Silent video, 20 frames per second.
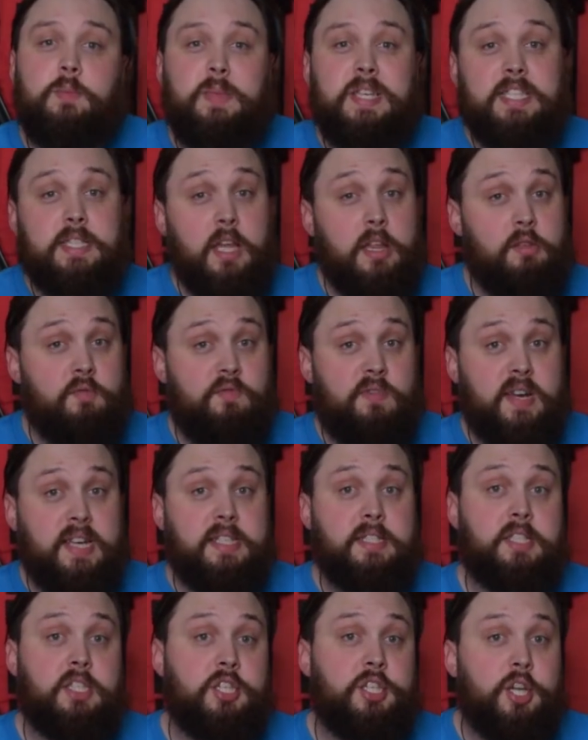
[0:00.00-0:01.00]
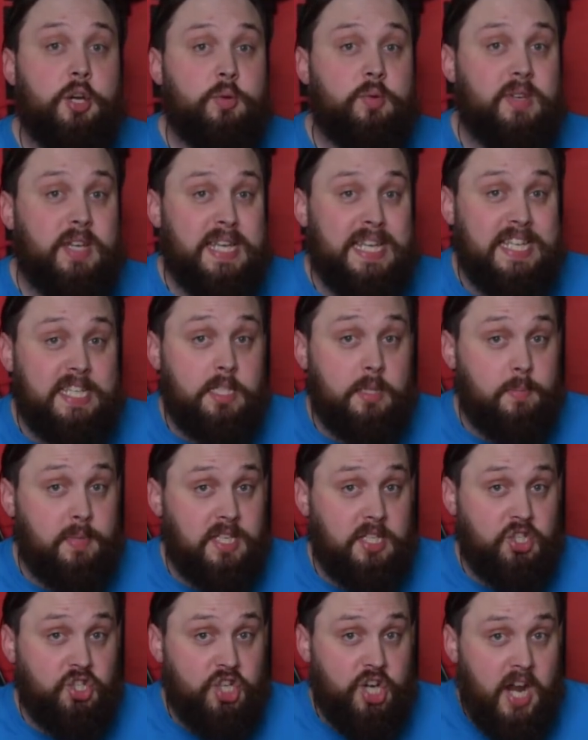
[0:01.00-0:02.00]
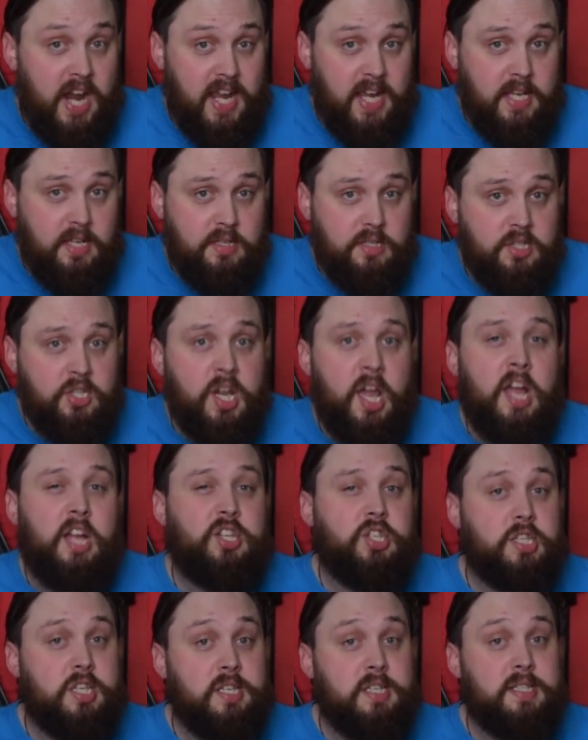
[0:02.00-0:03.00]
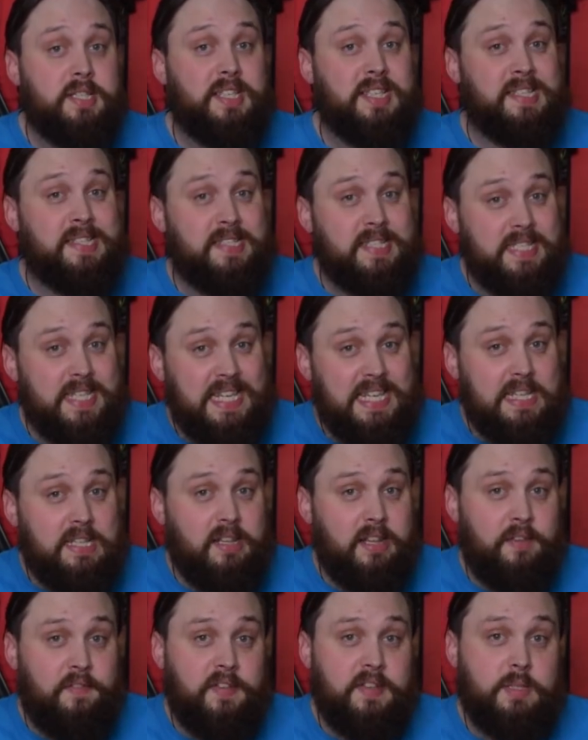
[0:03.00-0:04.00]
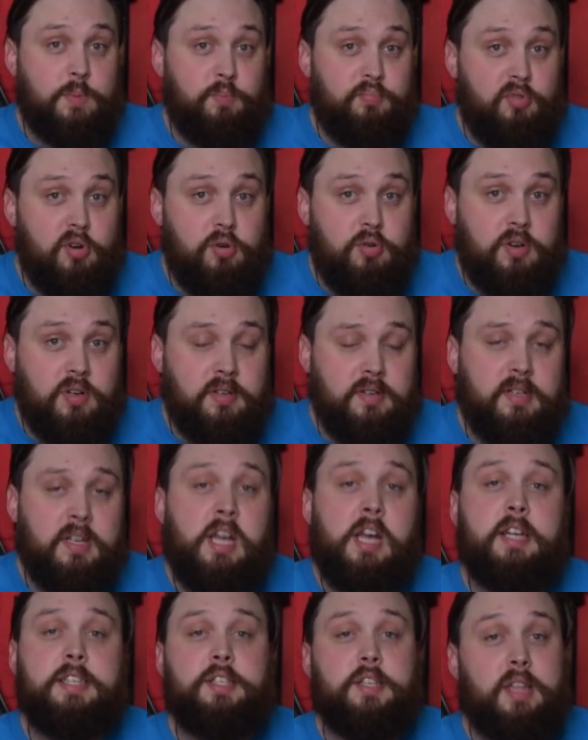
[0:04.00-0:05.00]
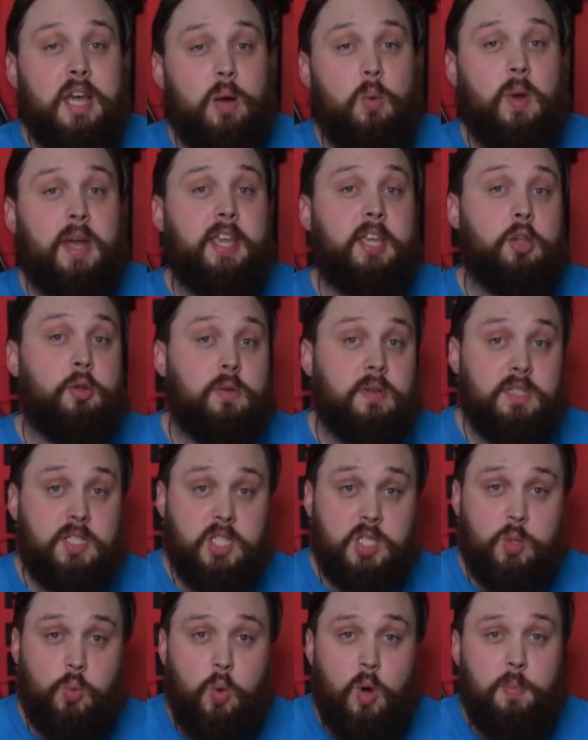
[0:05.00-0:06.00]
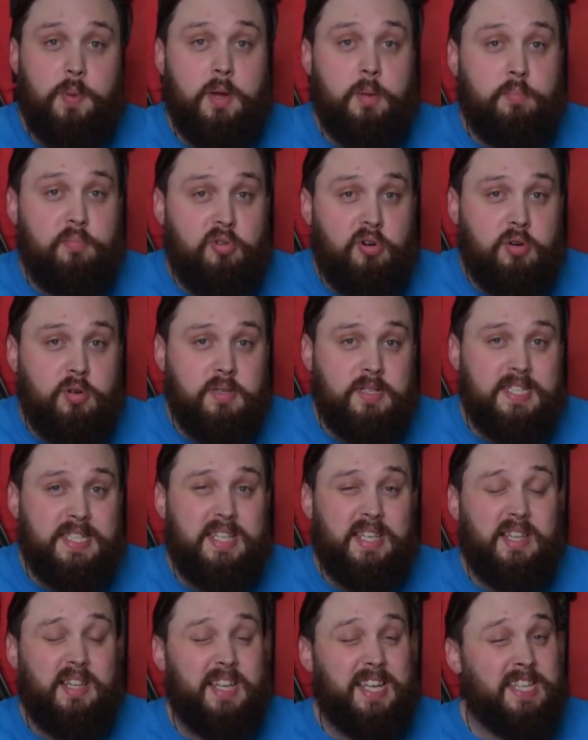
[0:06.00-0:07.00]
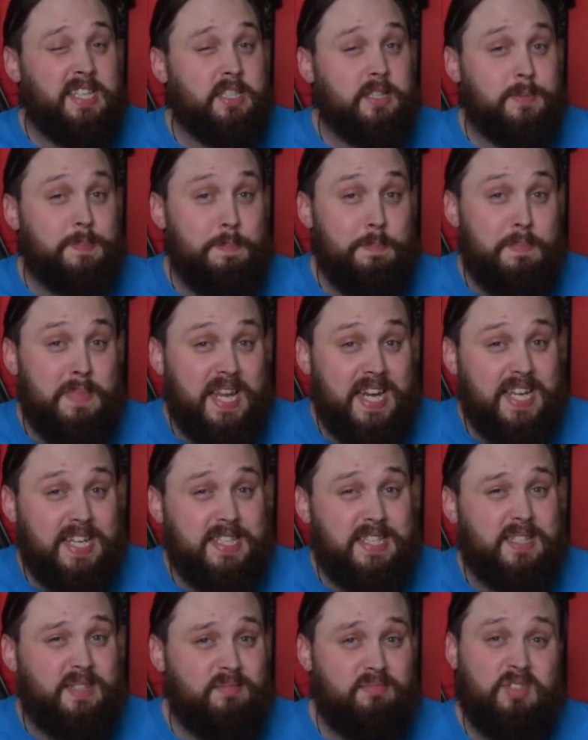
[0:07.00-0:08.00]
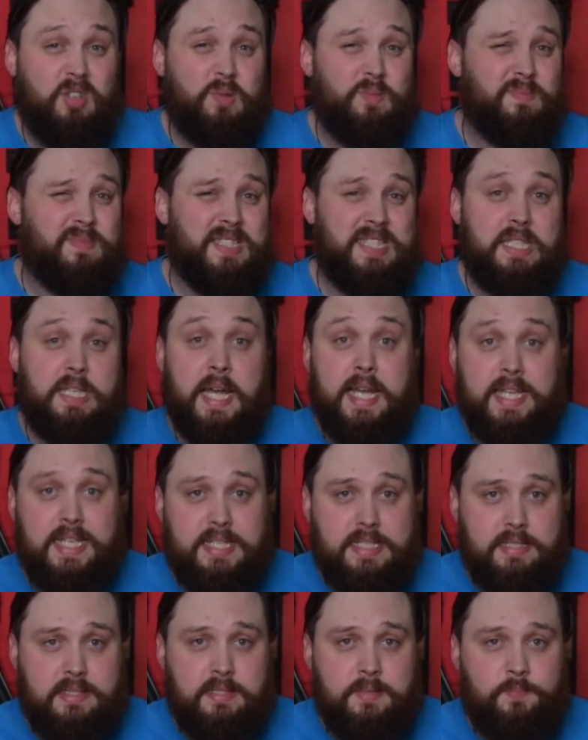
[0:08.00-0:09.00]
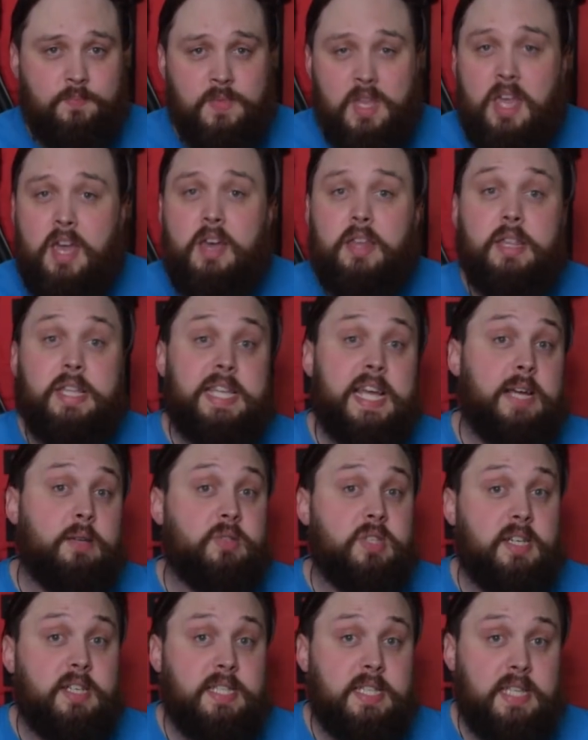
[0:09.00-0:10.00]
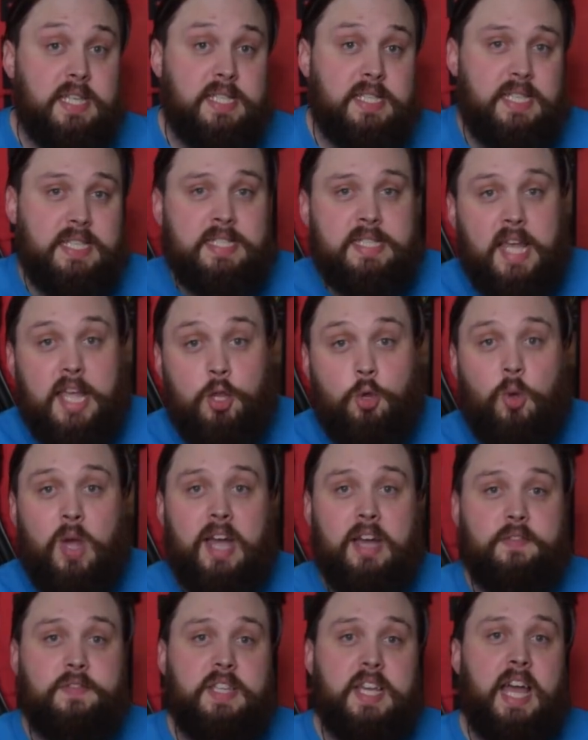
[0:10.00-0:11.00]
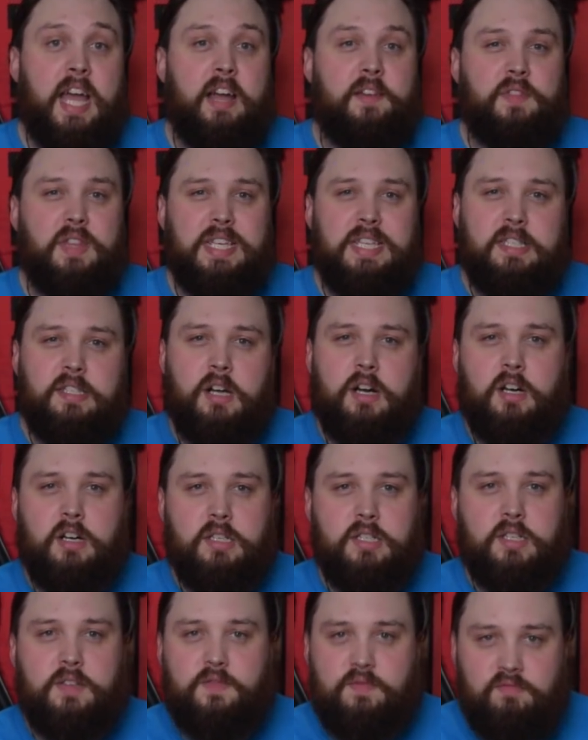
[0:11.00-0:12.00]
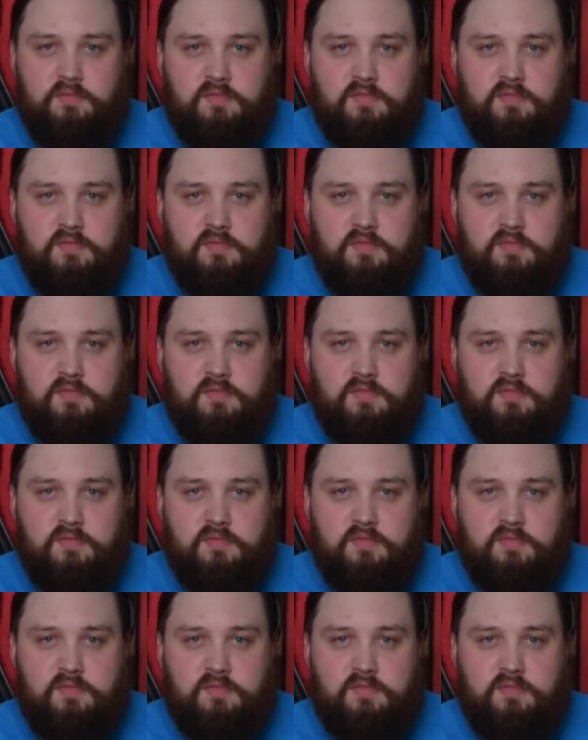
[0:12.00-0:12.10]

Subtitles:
means that the rings don't need to be changed, just the seal if it's broken, so that way you can swap a broken seal in just minutes, not days. The downside to this is that you have to have these kind of